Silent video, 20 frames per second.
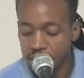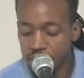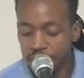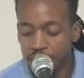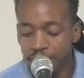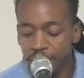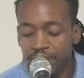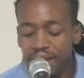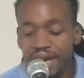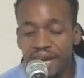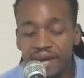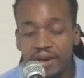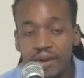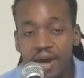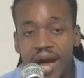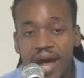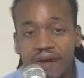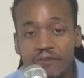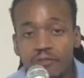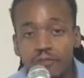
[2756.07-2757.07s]
But
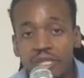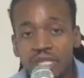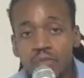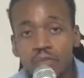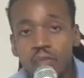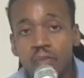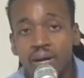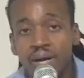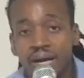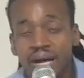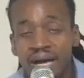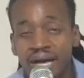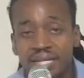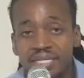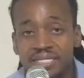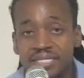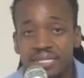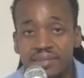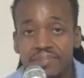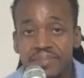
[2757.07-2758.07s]
I really want
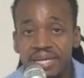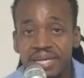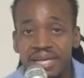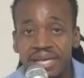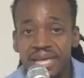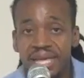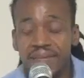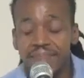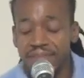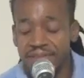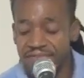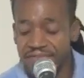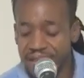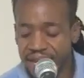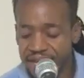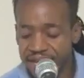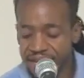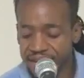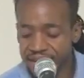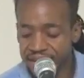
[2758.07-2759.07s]
us to be
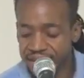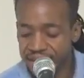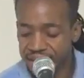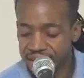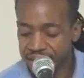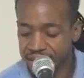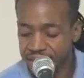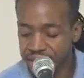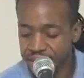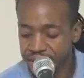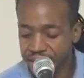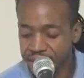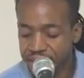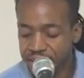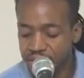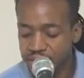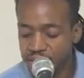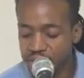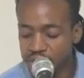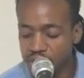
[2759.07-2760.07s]
empathetic.
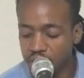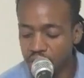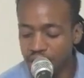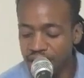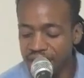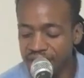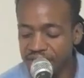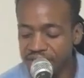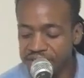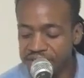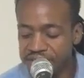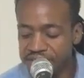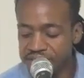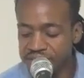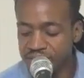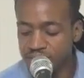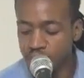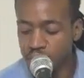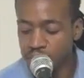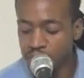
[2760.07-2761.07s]
There's no evidence that
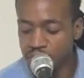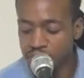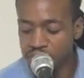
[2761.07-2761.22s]
this woman